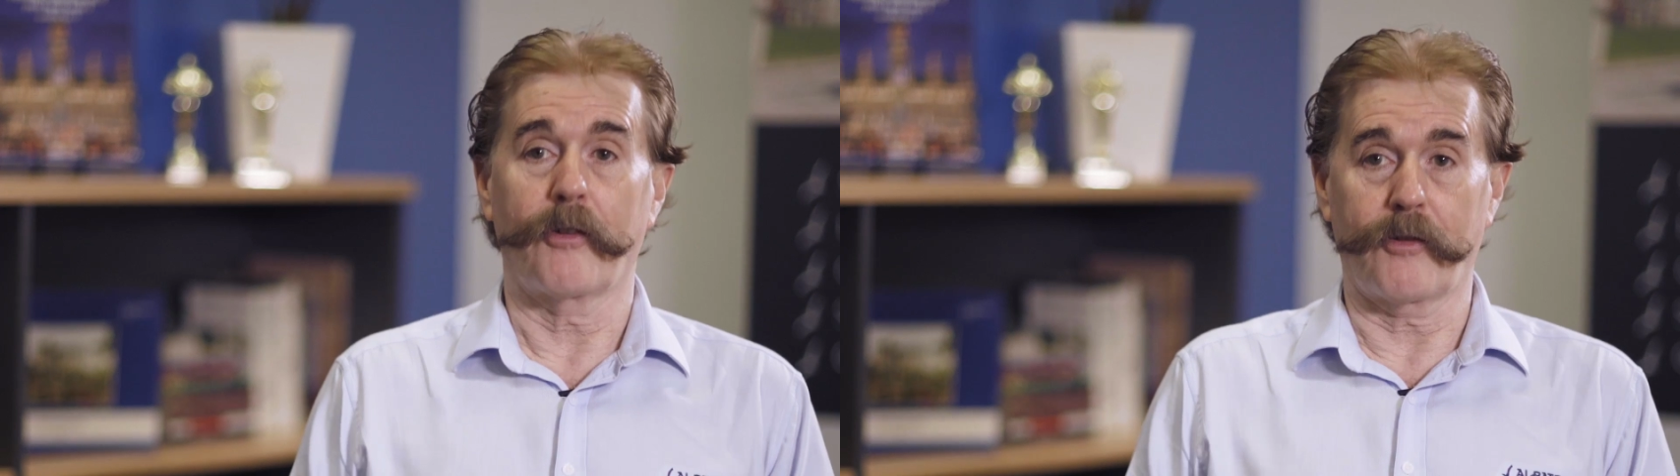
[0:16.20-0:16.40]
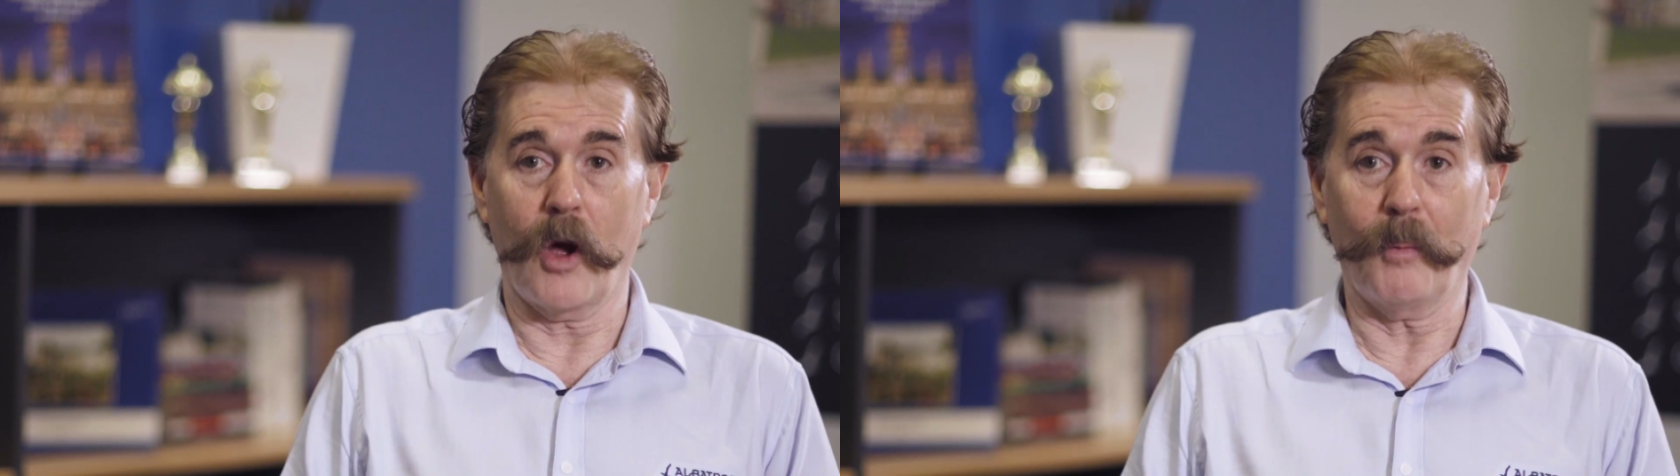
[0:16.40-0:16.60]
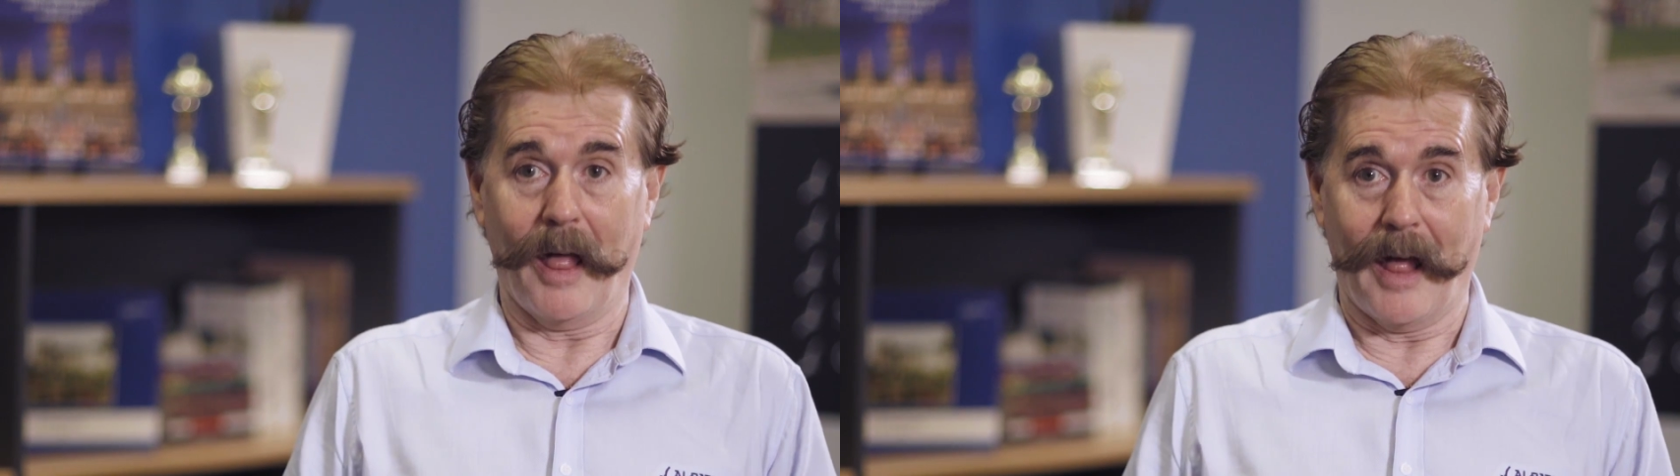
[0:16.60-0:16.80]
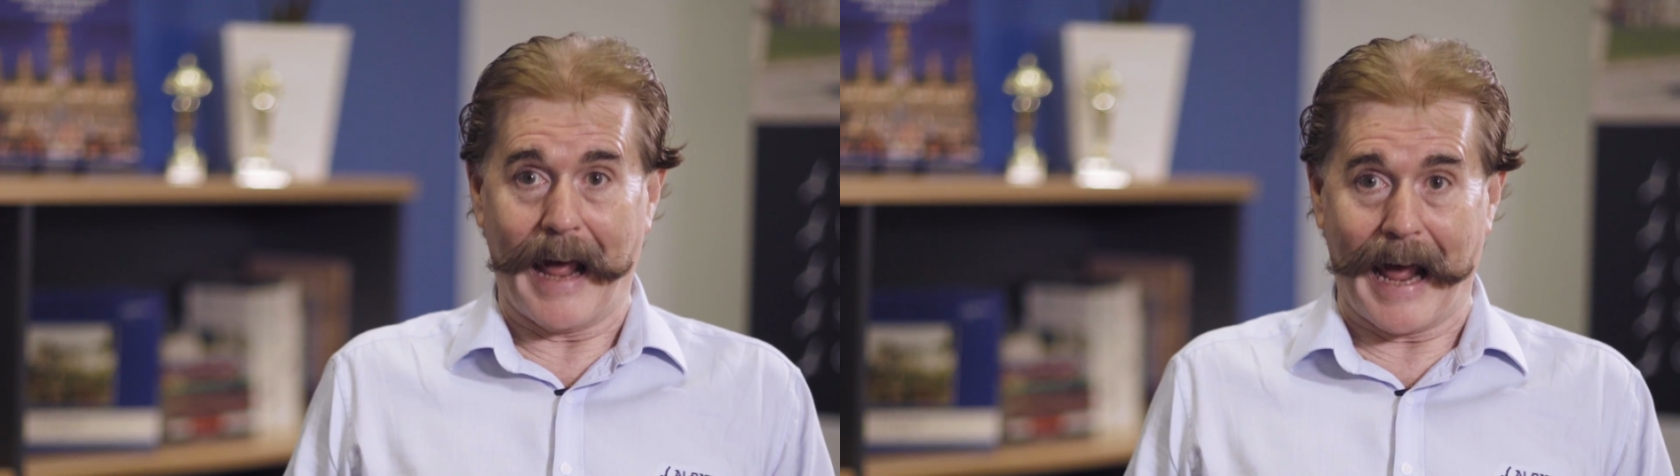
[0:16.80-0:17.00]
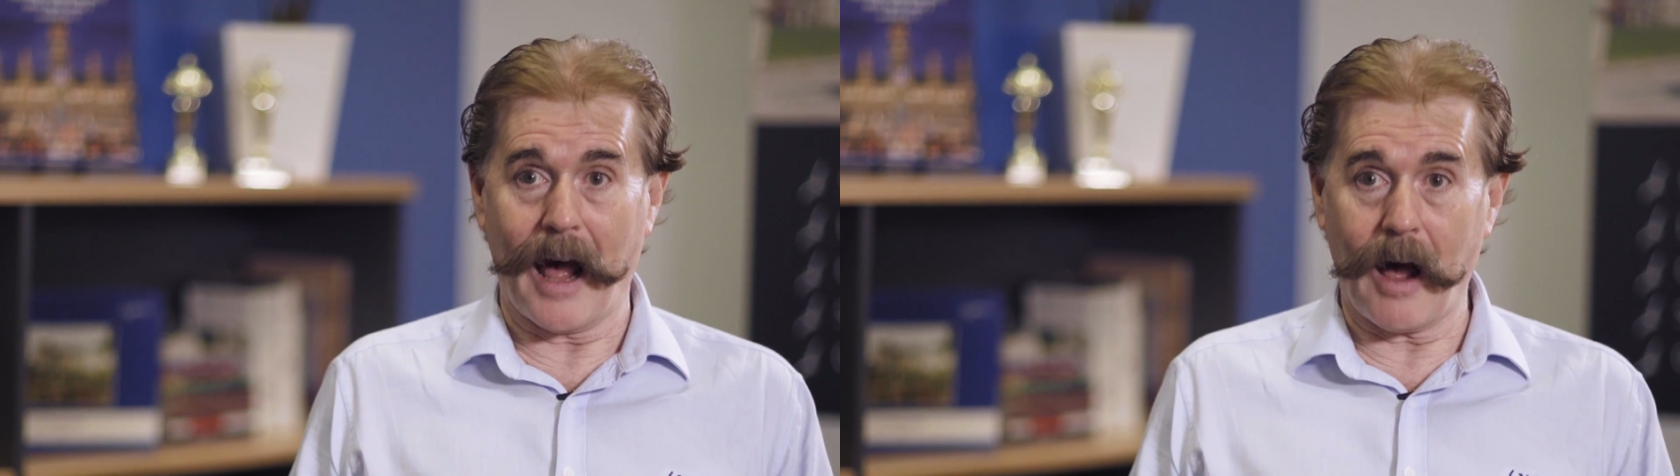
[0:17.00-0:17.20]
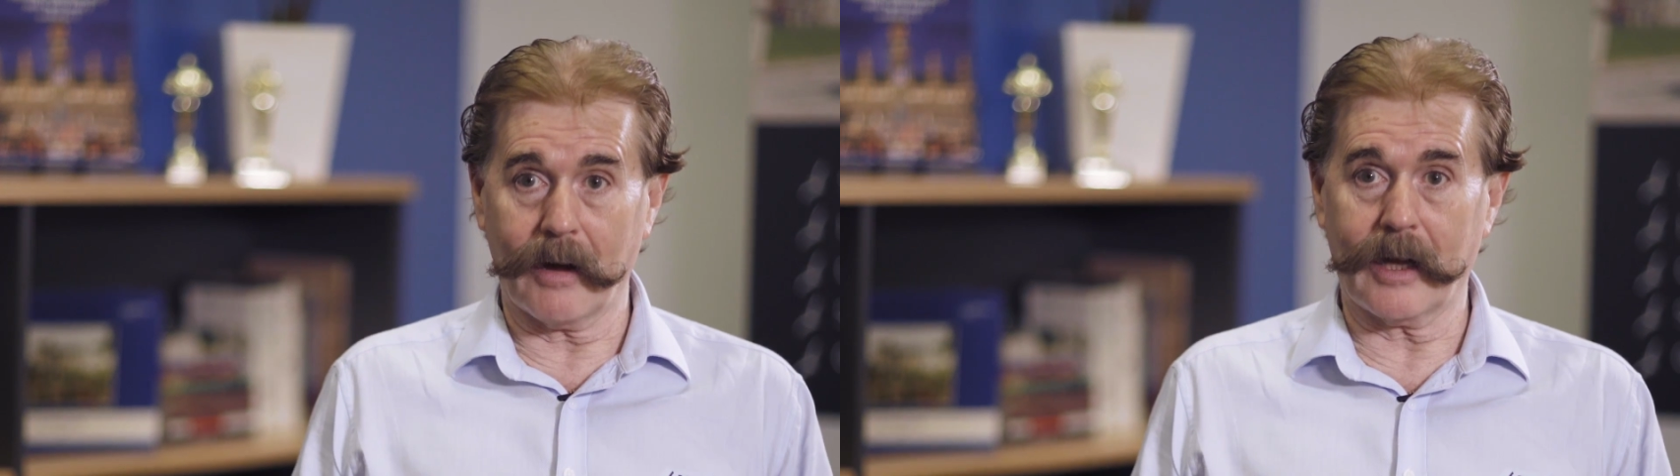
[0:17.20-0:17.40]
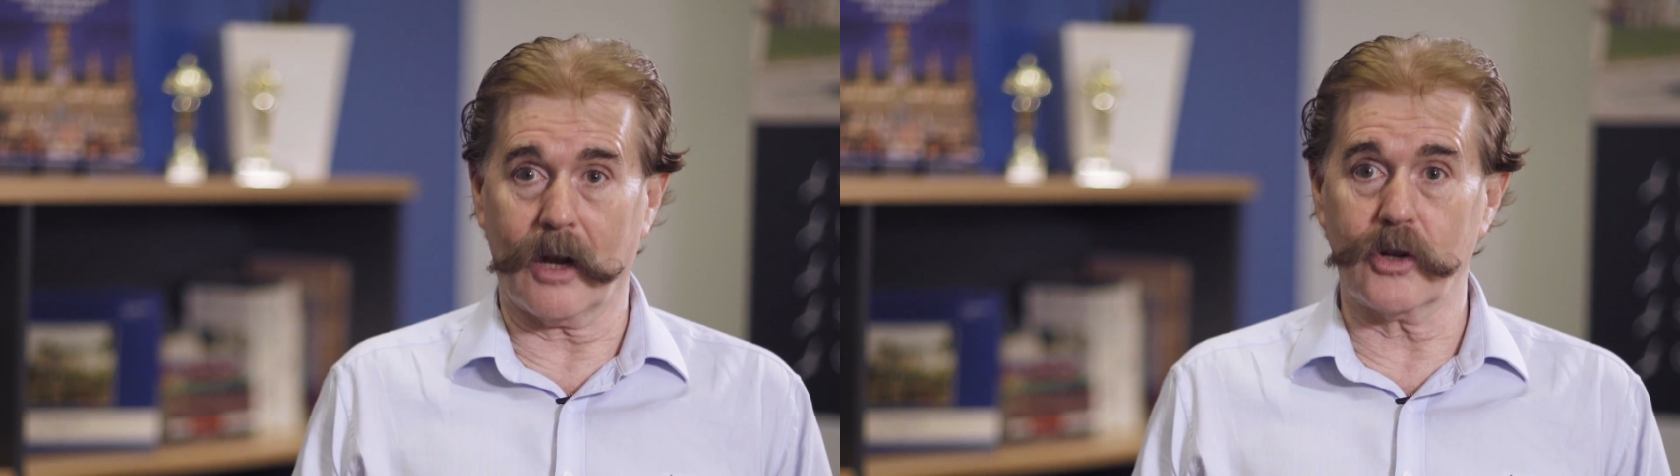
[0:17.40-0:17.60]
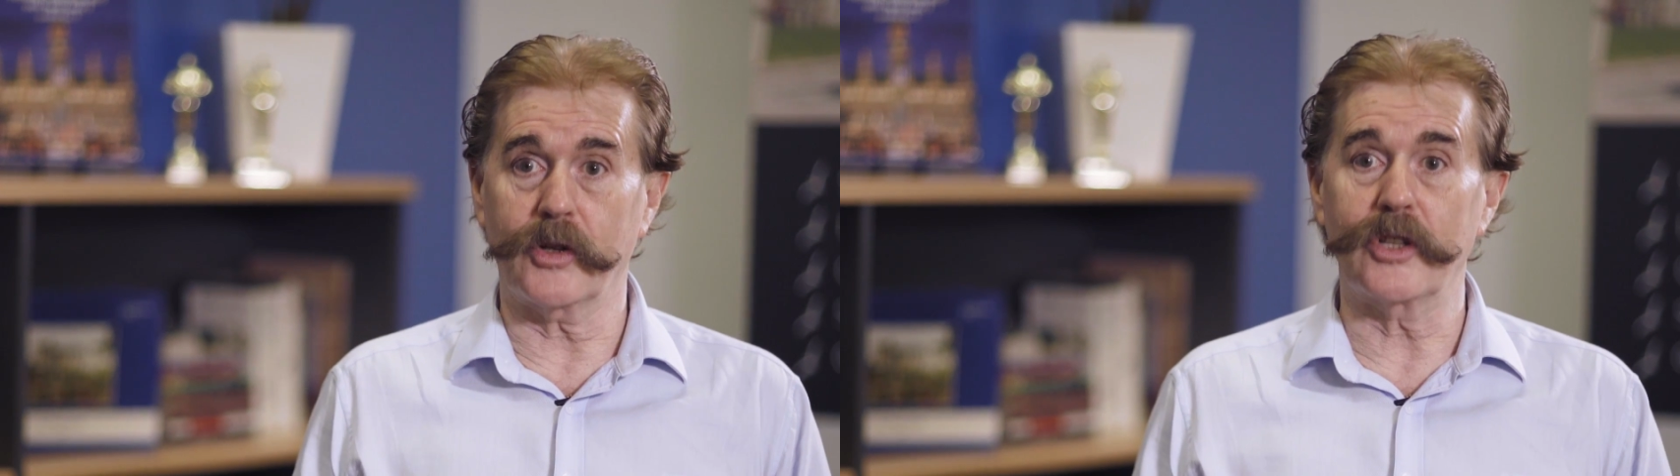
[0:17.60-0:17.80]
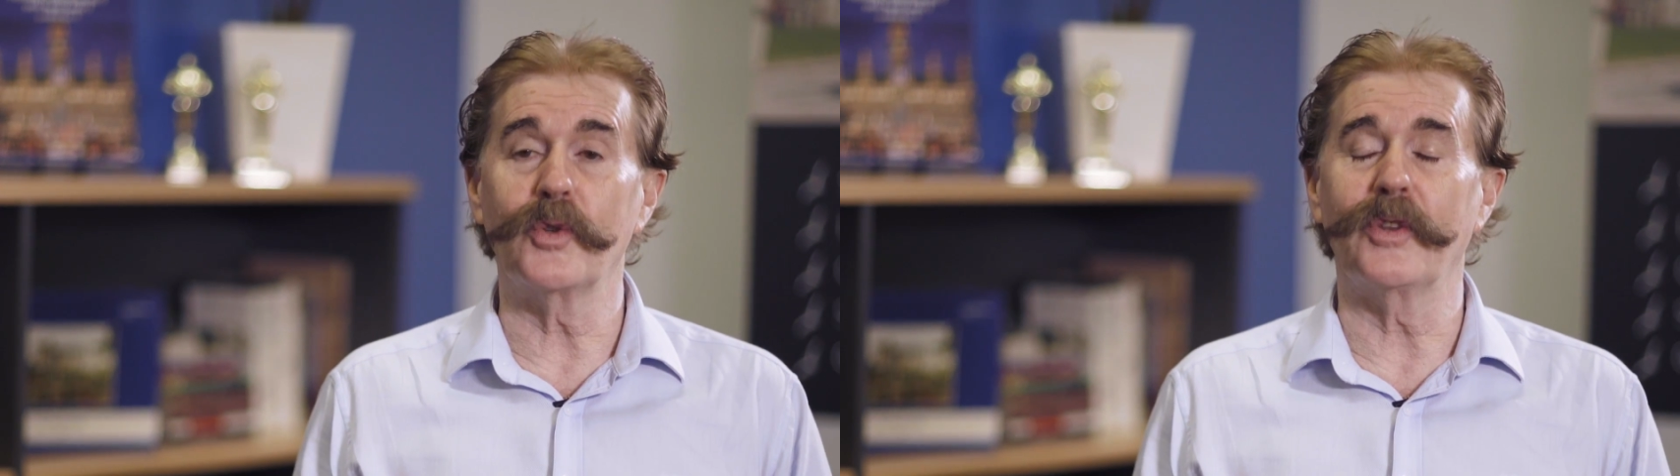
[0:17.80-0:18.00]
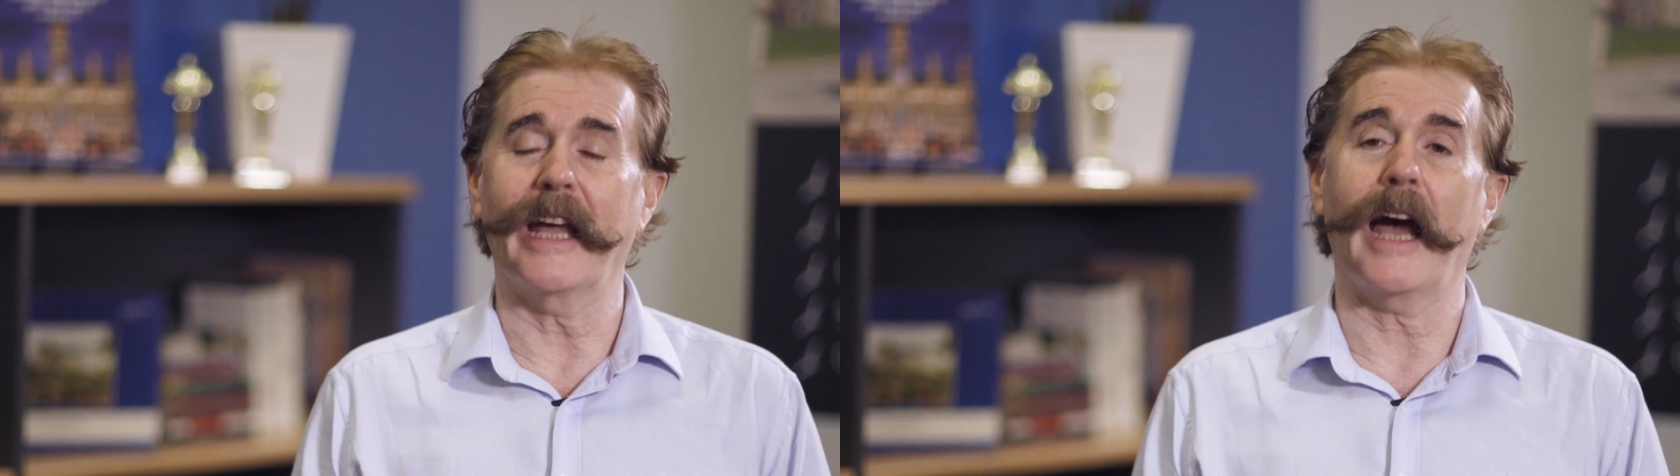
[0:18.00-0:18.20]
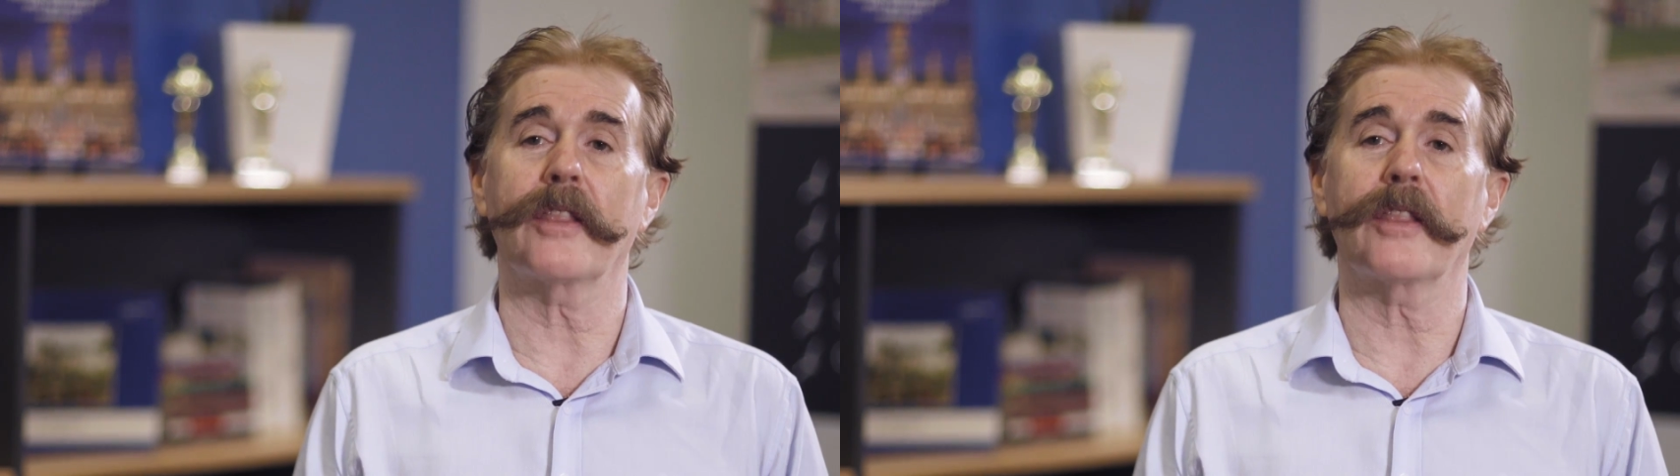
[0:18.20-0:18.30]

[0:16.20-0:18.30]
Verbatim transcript: from our country to the